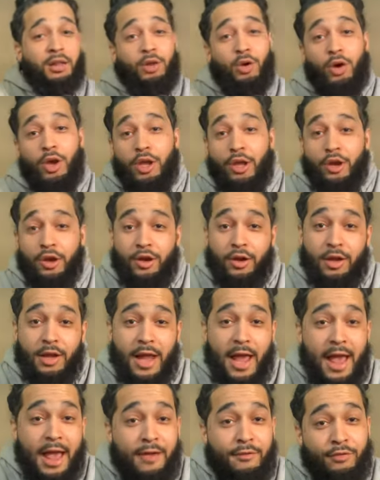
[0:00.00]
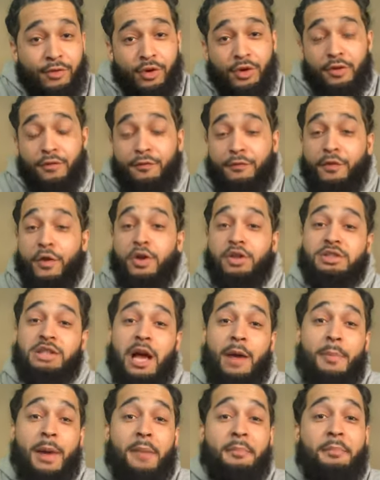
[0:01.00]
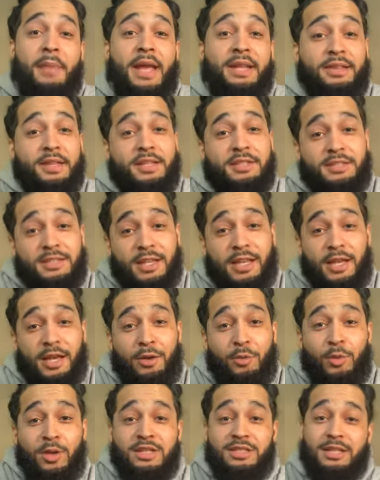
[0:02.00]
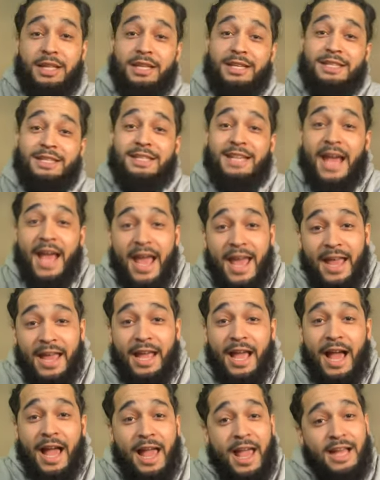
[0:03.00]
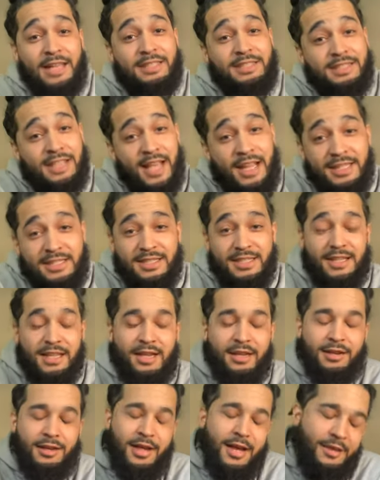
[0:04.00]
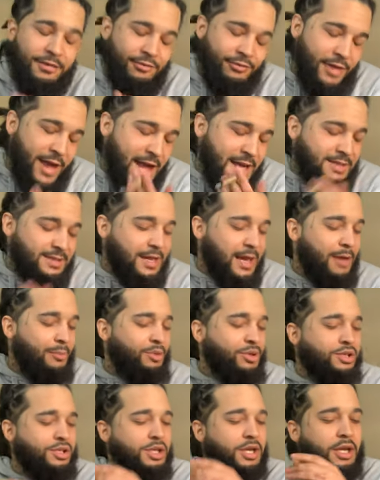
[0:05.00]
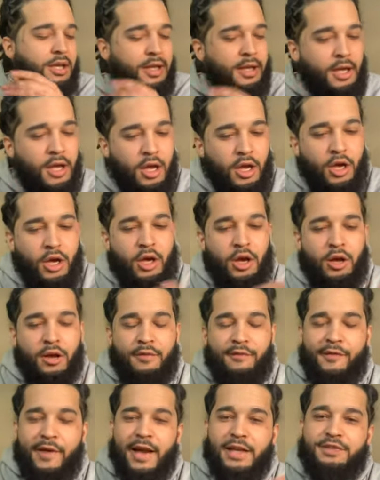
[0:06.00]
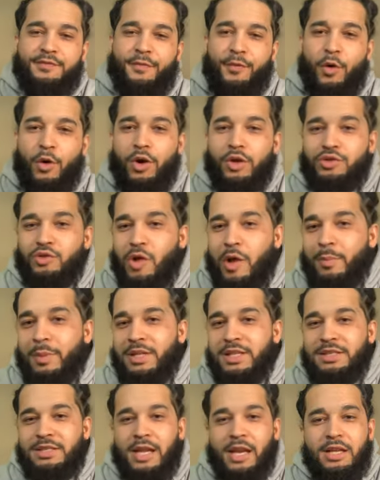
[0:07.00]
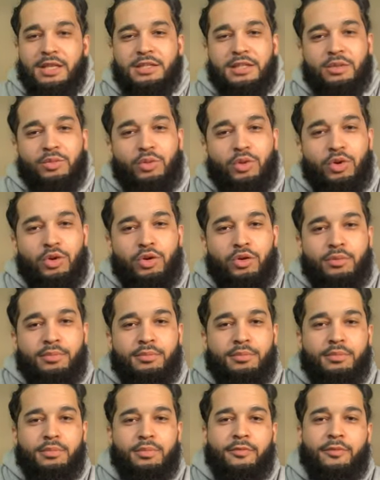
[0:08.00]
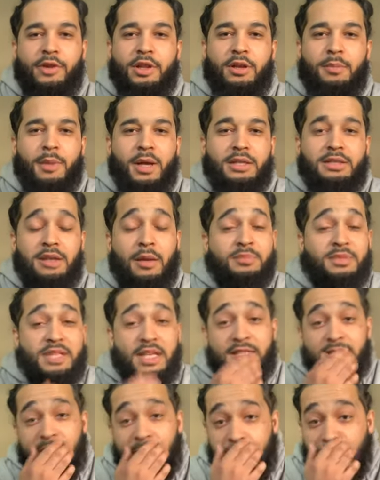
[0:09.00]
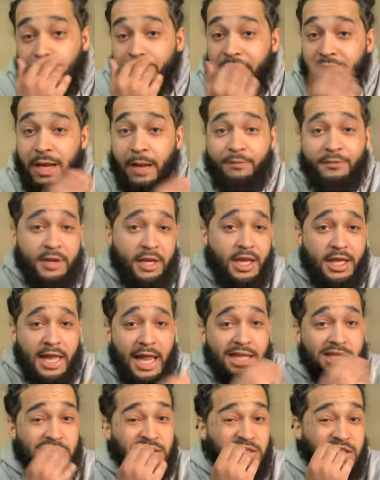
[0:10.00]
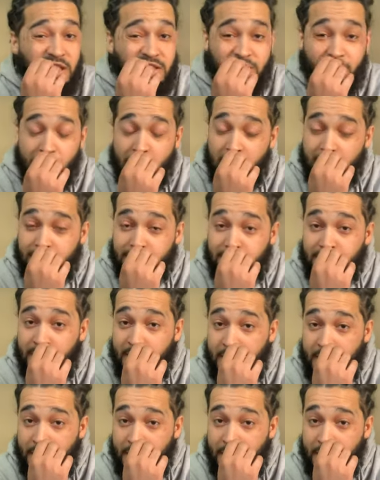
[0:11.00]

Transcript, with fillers: lawyer ever. The first time I met this nigga was the day I had sentencing. That type of shit. Fast forward, so I'm in the sentencing room, feeling myself. I'm 16. I'm thinking I'm finna get like six months